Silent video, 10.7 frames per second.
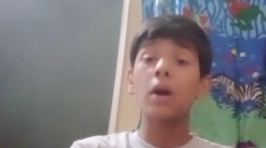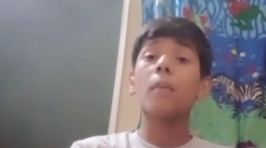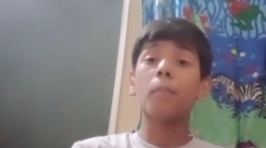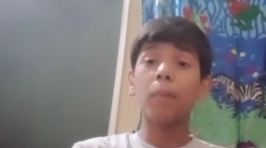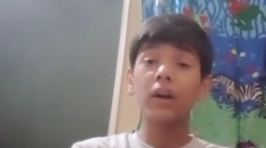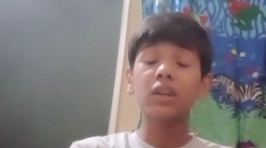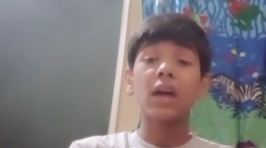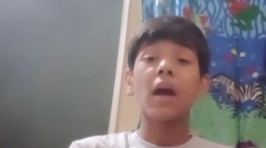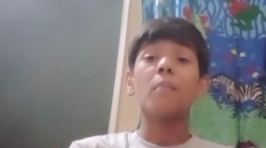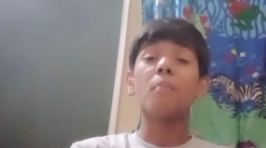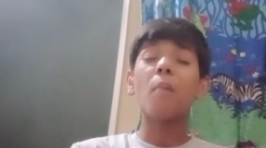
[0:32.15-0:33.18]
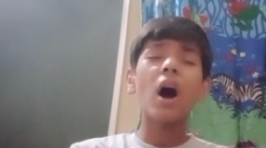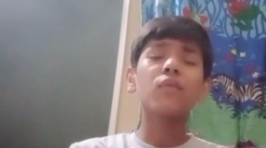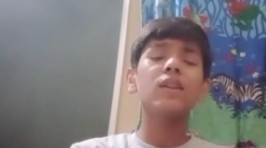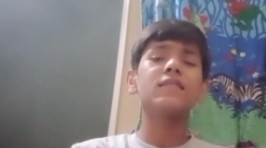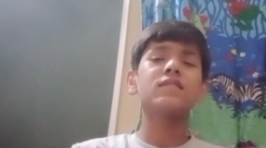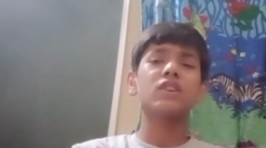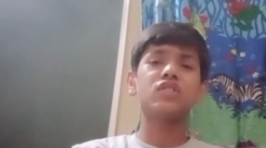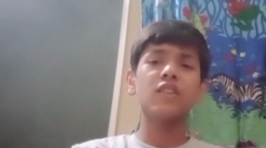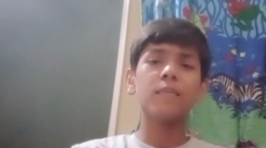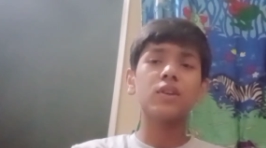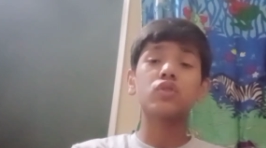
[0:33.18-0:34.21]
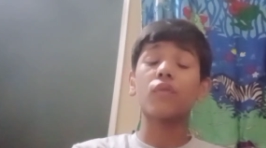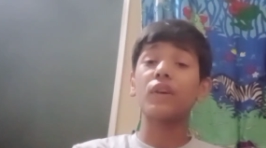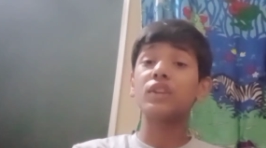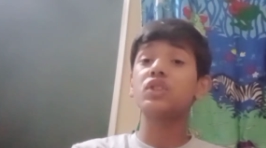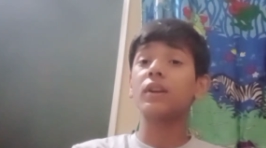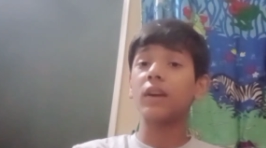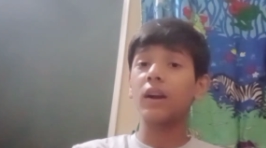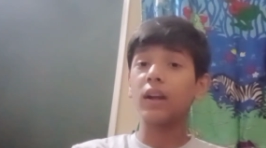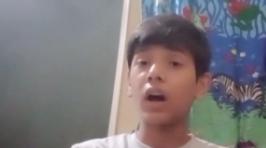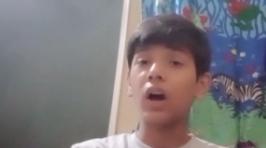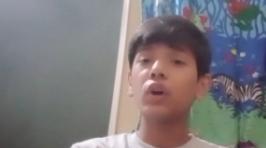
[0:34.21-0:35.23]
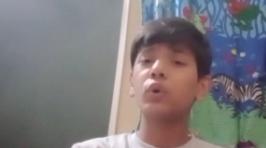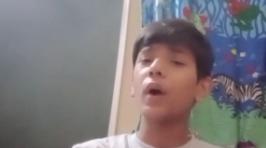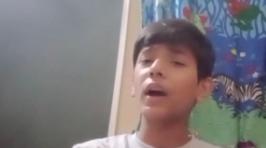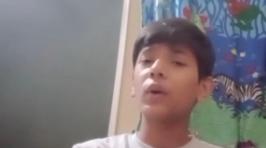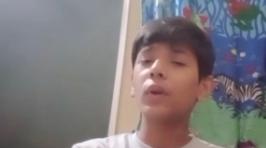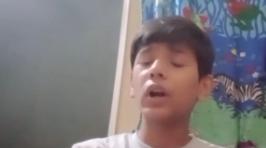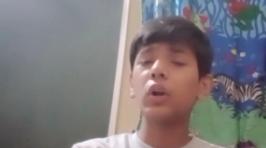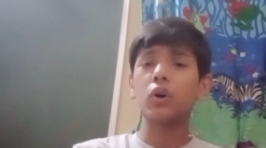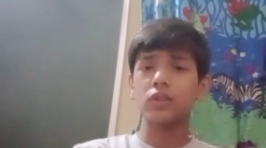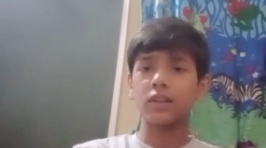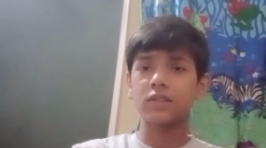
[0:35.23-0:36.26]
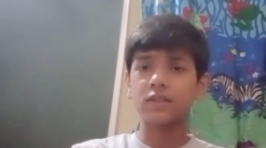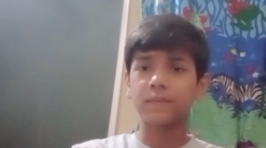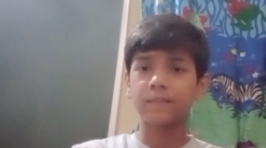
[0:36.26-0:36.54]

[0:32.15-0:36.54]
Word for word: but marvelous achievements of ancient India through accurate logics.